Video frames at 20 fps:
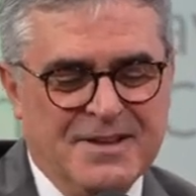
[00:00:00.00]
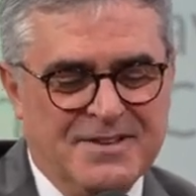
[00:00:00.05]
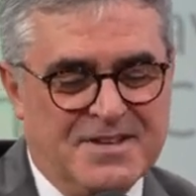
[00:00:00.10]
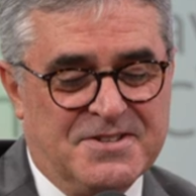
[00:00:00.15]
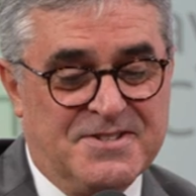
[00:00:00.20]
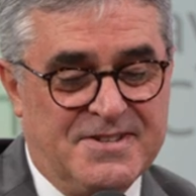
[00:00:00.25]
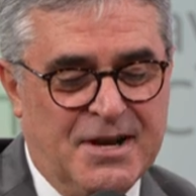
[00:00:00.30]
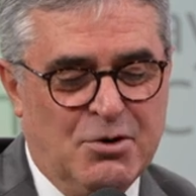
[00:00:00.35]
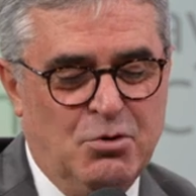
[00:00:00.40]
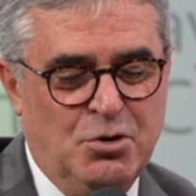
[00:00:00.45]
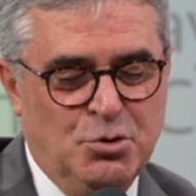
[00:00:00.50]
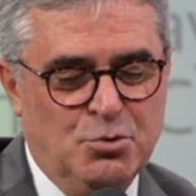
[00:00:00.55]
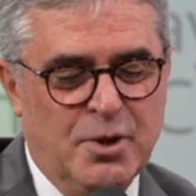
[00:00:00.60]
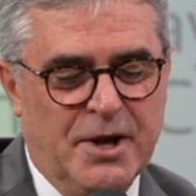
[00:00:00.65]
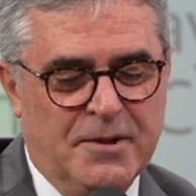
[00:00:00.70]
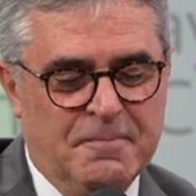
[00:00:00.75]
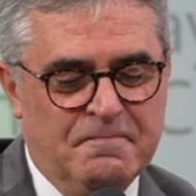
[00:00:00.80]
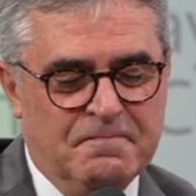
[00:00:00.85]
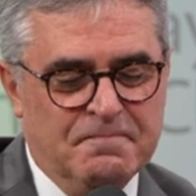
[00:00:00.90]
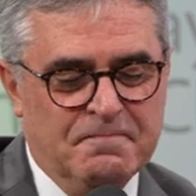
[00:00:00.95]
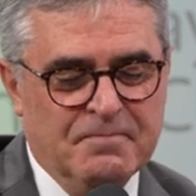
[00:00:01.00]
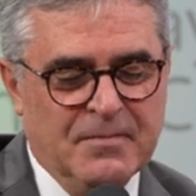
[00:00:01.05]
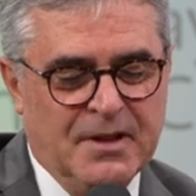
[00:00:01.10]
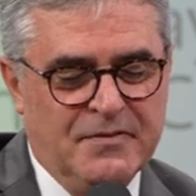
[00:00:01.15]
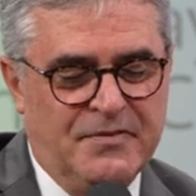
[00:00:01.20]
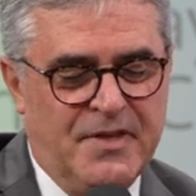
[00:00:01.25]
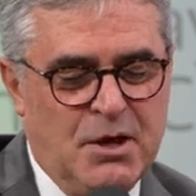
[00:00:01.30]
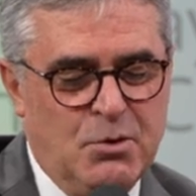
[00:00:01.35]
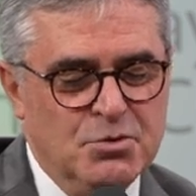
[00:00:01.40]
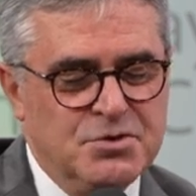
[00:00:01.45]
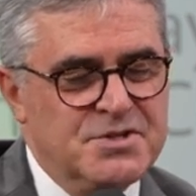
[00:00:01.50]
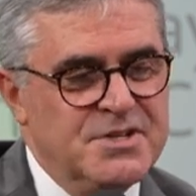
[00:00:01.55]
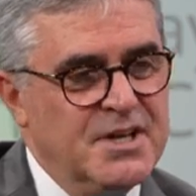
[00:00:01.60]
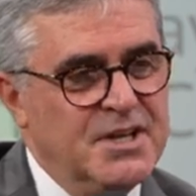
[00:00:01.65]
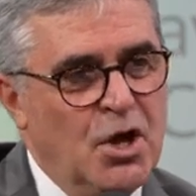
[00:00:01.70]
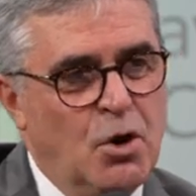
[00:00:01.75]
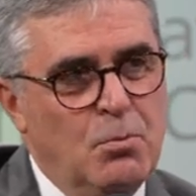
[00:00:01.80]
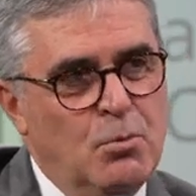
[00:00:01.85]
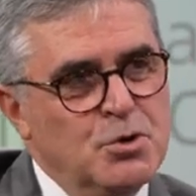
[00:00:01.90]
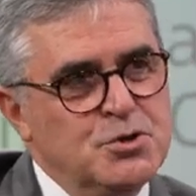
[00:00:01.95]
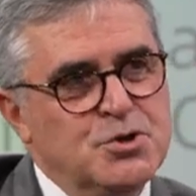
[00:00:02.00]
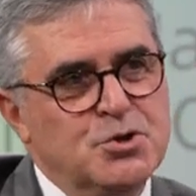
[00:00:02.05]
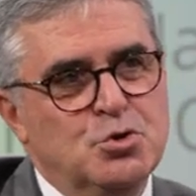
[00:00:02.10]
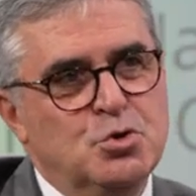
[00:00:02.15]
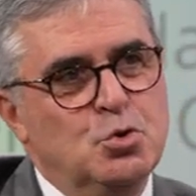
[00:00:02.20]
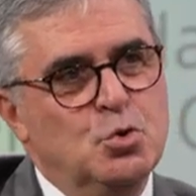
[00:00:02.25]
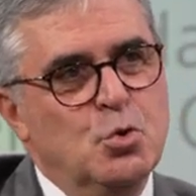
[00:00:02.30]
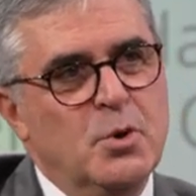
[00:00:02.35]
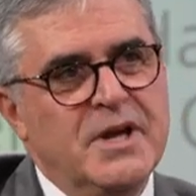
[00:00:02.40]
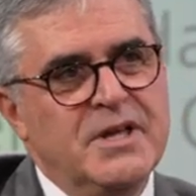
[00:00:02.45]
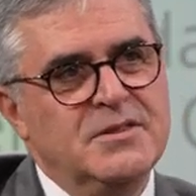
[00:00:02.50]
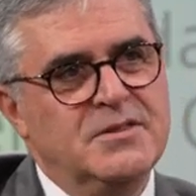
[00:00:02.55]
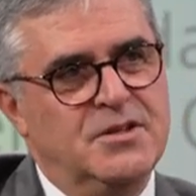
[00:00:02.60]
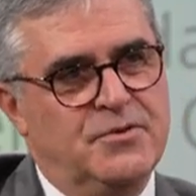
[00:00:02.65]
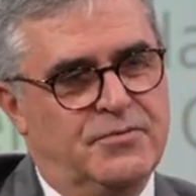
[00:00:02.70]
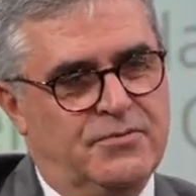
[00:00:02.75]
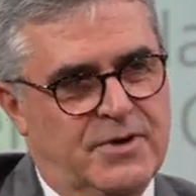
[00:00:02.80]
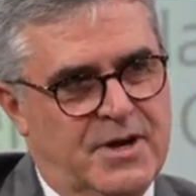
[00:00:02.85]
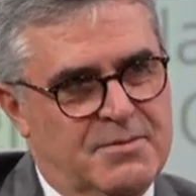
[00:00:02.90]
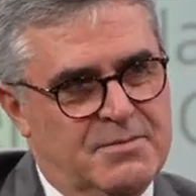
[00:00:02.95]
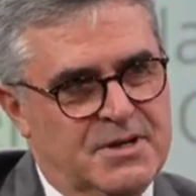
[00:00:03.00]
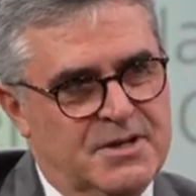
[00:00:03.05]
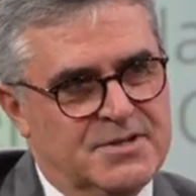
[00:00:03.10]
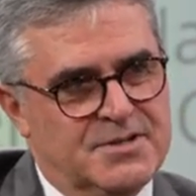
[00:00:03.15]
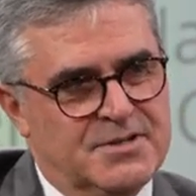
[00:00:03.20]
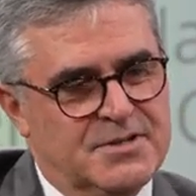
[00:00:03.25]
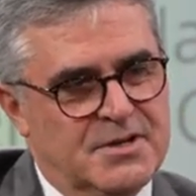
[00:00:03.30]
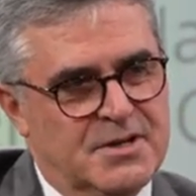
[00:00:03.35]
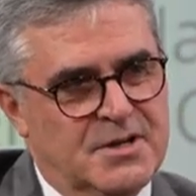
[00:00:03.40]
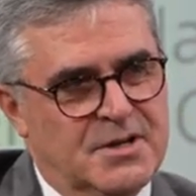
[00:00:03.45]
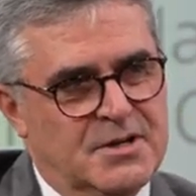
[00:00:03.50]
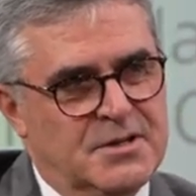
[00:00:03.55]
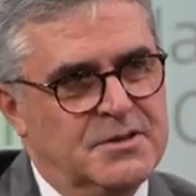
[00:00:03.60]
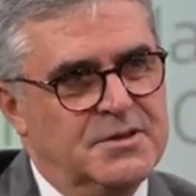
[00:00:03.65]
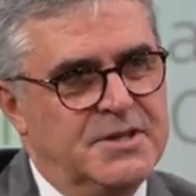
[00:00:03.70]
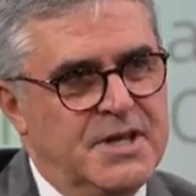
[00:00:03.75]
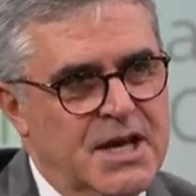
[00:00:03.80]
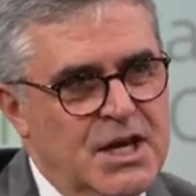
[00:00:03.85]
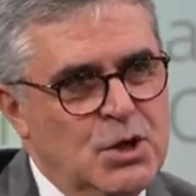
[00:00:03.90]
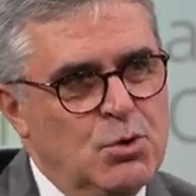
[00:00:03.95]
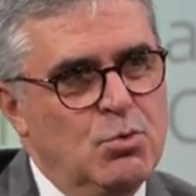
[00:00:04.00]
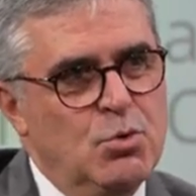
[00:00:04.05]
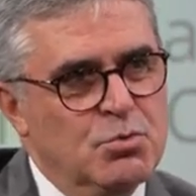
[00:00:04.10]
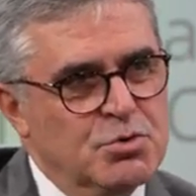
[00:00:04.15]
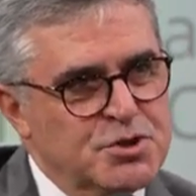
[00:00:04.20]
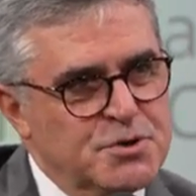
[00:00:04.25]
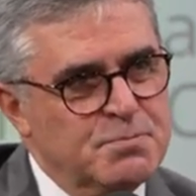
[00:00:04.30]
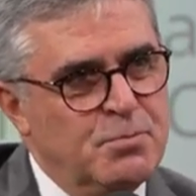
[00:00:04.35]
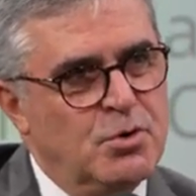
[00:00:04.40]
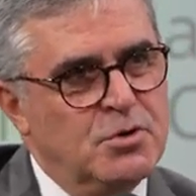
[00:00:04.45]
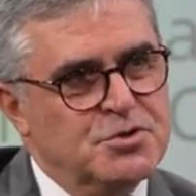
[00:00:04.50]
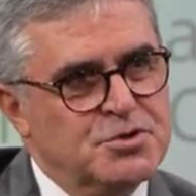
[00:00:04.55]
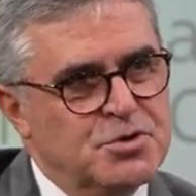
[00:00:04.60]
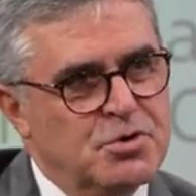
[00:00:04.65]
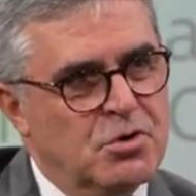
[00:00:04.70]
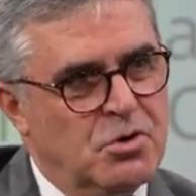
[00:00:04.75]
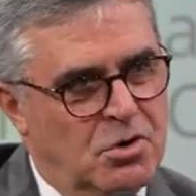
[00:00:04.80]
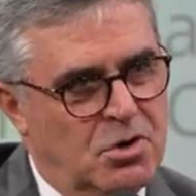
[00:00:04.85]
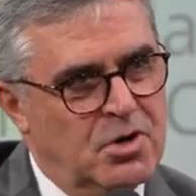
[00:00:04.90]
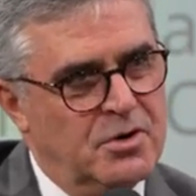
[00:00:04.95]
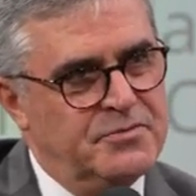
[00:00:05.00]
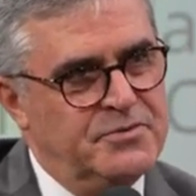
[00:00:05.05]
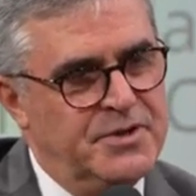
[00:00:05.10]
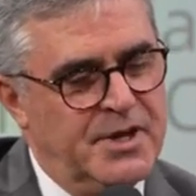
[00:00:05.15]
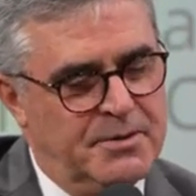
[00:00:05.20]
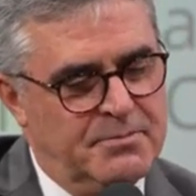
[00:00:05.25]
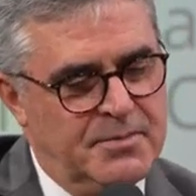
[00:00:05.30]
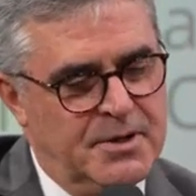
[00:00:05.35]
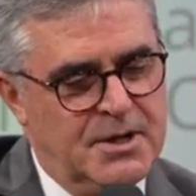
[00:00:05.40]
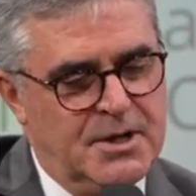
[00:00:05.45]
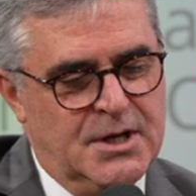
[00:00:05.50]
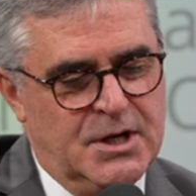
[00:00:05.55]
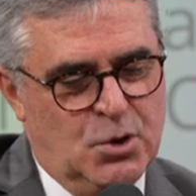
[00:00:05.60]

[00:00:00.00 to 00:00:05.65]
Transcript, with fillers: The second one they will send almost 20 families. They will sponsor all Amazing. of them.